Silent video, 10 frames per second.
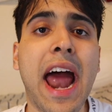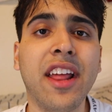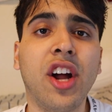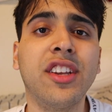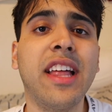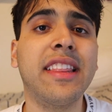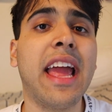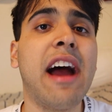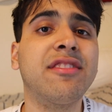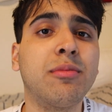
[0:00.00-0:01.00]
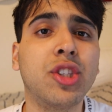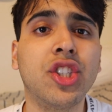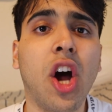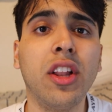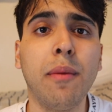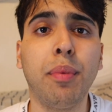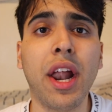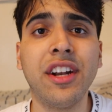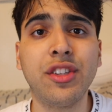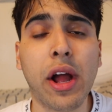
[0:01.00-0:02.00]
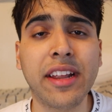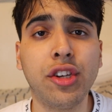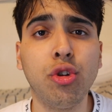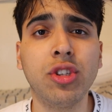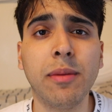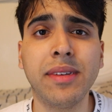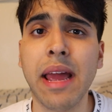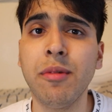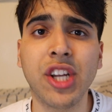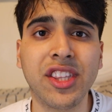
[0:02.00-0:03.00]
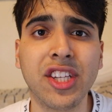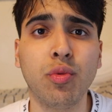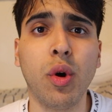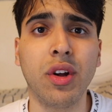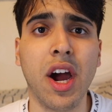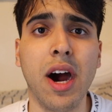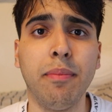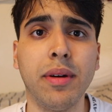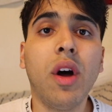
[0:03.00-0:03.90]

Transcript: Adding on to that, they have some solid players that can do some damage at this World Cup.